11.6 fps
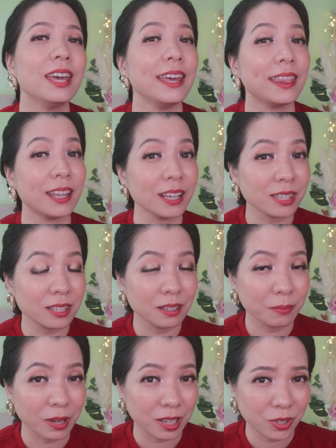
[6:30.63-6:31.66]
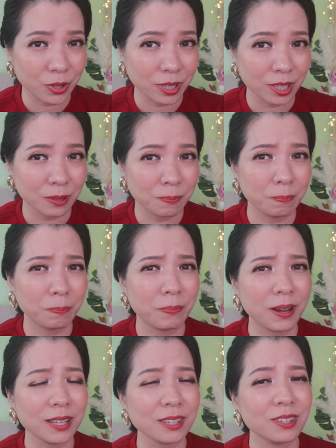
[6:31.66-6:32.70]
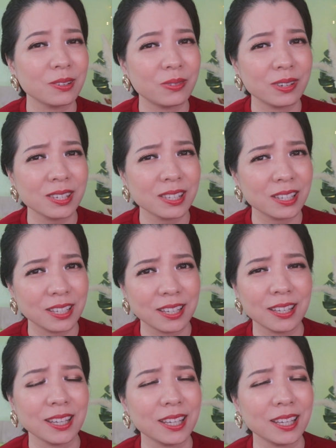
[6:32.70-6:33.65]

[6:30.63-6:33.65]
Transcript: it does stir my interest, but seriously